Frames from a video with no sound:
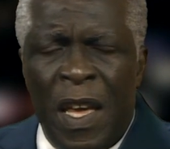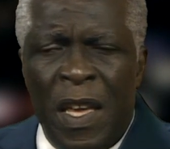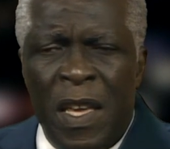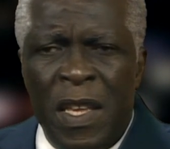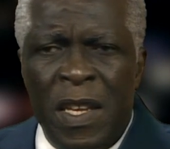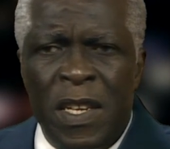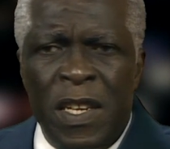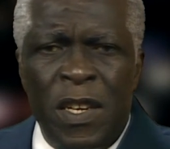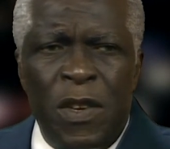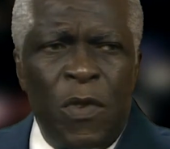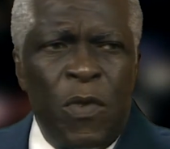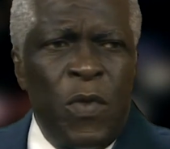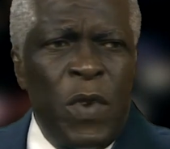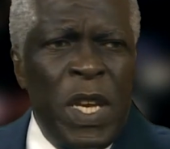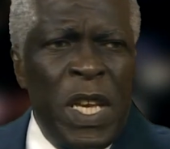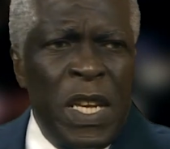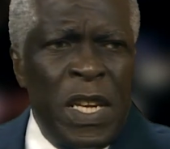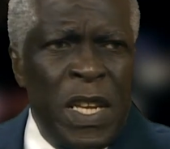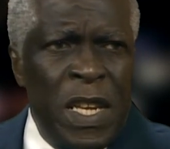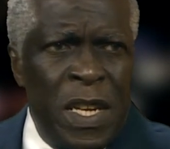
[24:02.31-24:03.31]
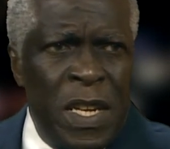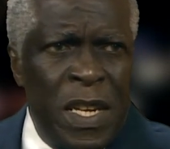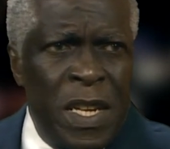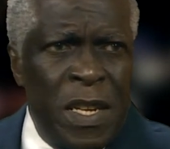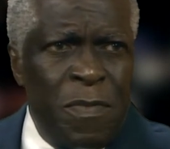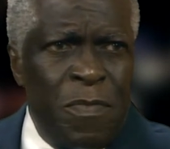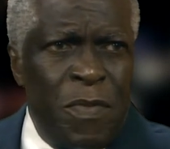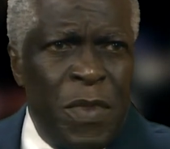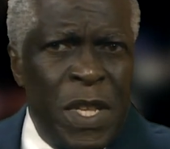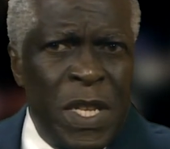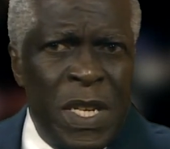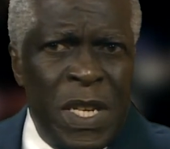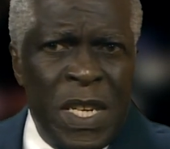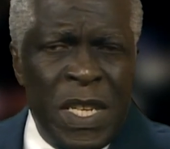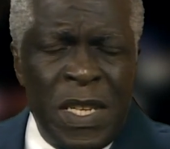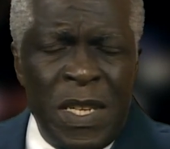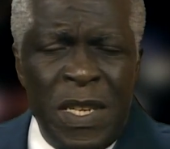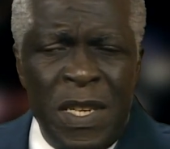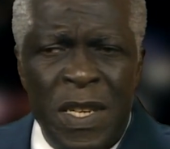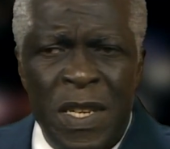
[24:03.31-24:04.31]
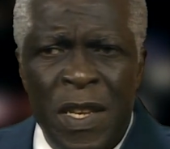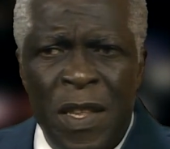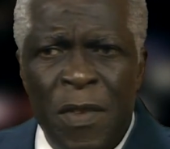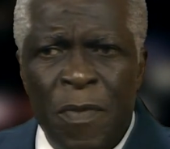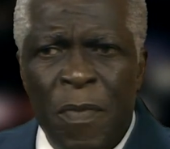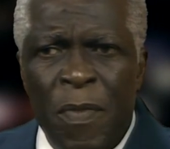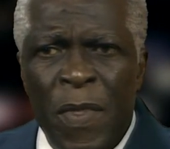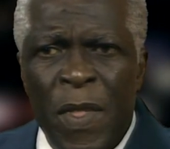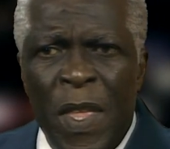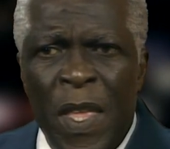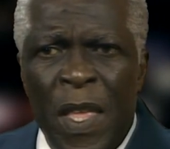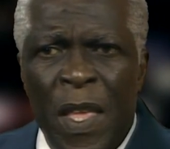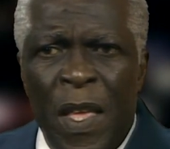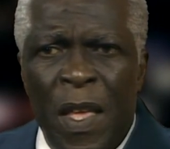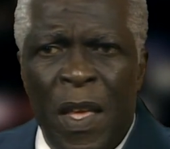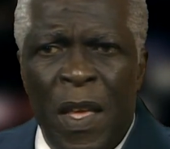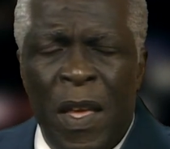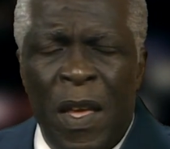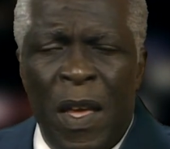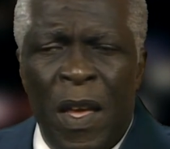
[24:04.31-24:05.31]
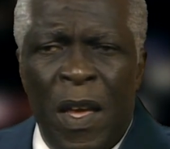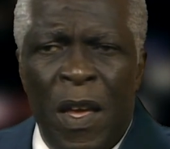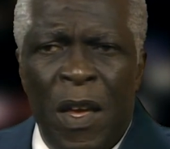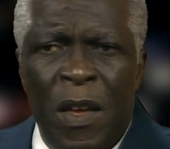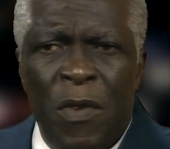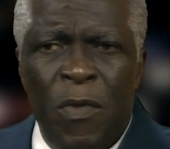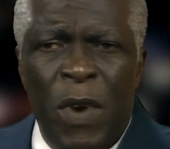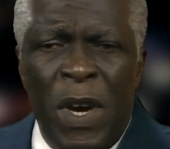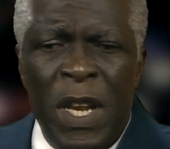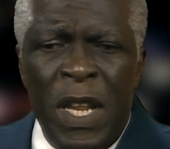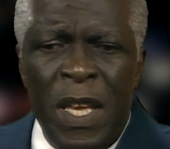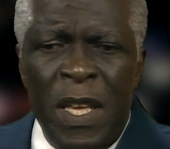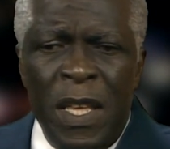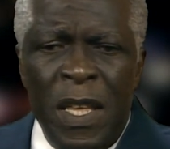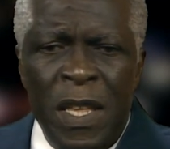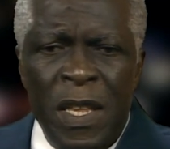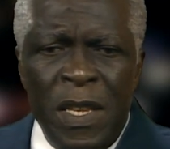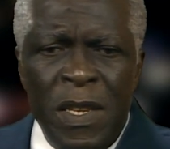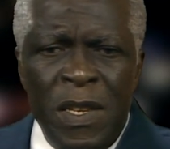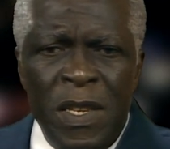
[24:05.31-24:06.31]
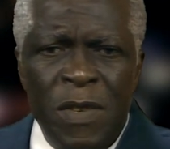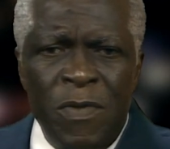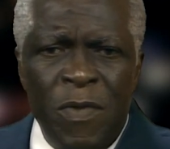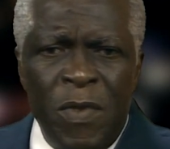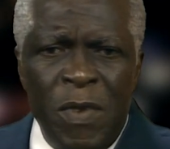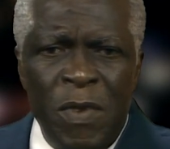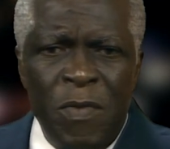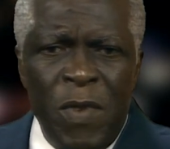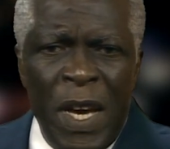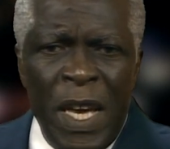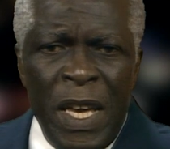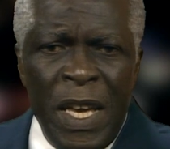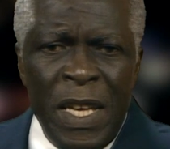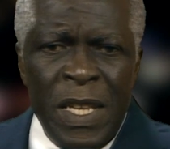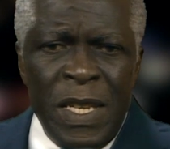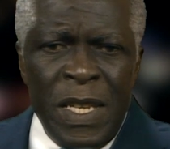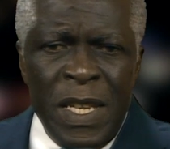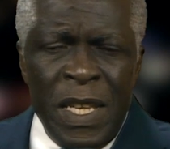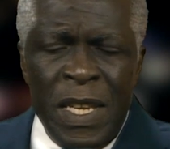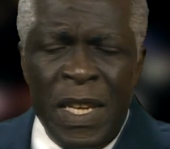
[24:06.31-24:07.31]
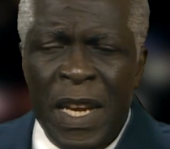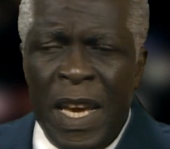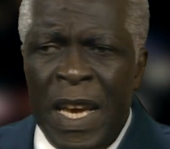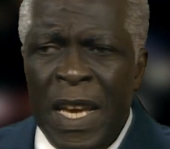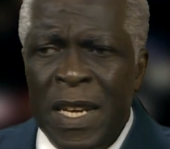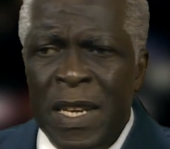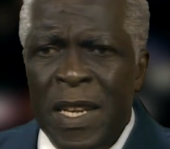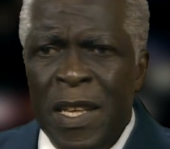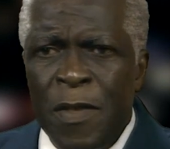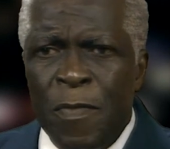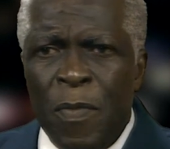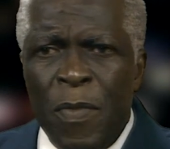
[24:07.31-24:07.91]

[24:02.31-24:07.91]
into the way they did business. What I, why I say that,